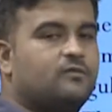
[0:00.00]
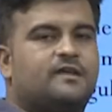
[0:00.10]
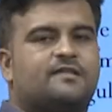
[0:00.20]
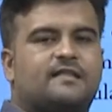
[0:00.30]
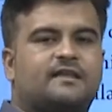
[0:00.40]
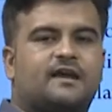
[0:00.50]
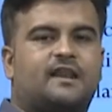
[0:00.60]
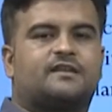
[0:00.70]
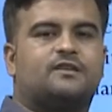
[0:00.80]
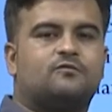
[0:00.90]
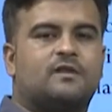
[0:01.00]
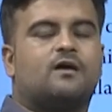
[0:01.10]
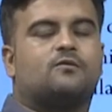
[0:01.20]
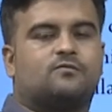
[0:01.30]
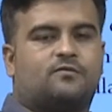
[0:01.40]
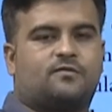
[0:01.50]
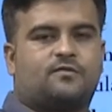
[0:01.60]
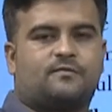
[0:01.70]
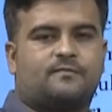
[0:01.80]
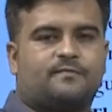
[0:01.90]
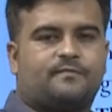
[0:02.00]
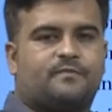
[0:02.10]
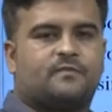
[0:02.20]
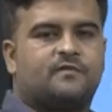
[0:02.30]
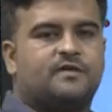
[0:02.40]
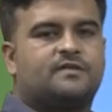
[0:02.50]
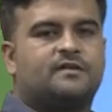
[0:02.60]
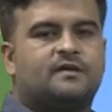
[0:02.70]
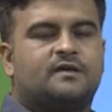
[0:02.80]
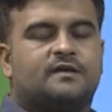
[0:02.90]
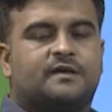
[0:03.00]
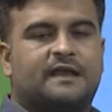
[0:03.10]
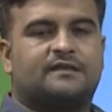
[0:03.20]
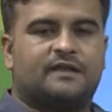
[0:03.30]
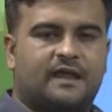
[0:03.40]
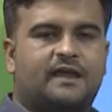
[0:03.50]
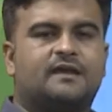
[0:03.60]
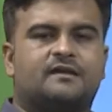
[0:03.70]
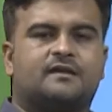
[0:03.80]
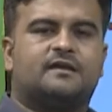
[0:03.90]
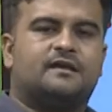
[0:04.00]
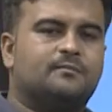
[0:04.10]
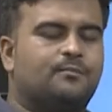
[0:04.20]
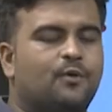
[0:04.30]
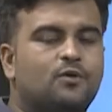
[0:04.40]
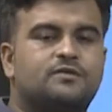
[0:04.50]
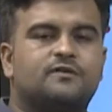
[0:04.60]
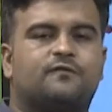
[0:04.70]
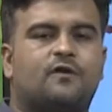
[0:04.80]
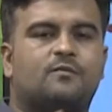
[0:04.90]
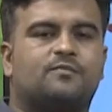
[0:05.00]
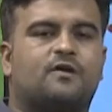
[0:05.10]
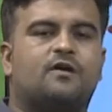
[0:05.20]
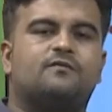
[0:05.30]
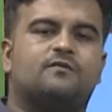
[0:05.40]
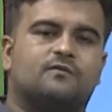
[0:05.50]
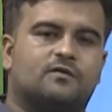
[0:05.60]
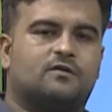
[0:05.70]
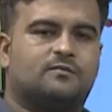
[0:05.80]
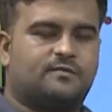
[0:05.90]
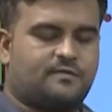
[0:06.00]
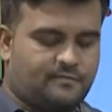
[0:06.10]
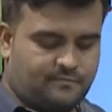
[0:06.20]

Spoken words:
These are the collective nouns which can take both the forms of verbs.